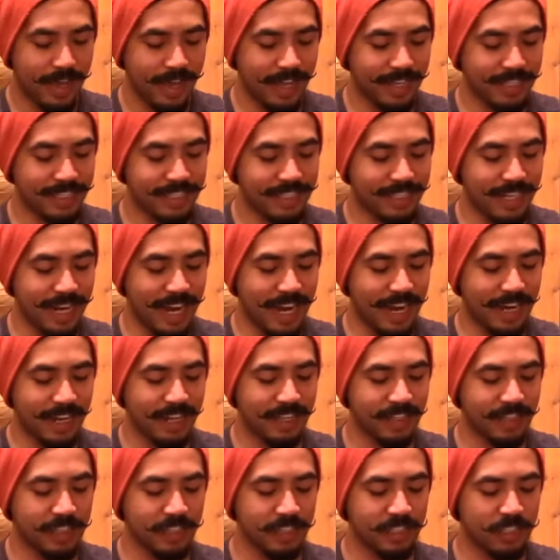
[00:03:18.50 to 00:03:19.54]
Headstand
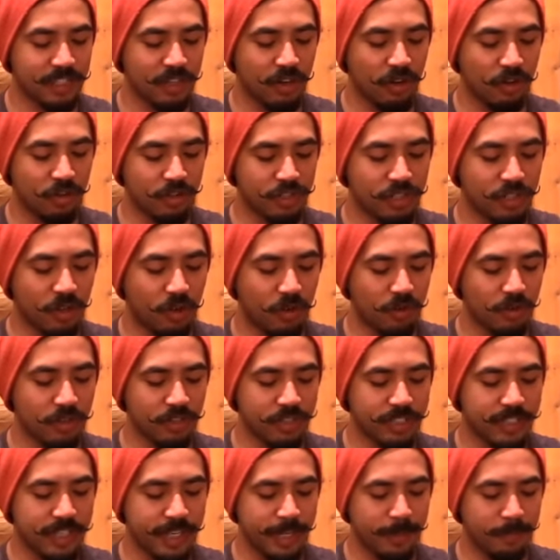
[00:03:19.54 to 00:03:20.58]
in the snow, shoulders
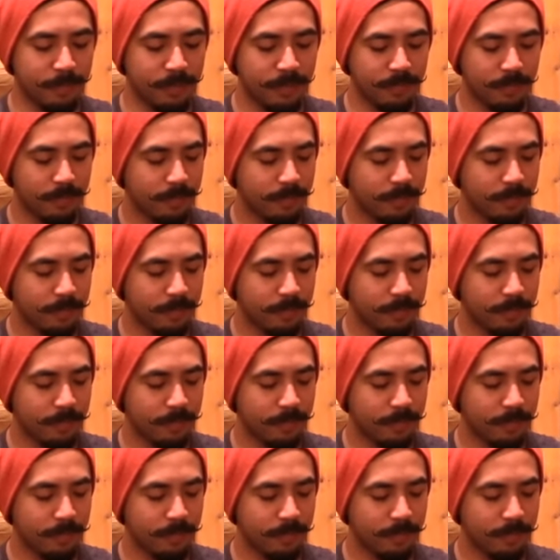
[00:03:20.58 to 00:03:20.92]
deep.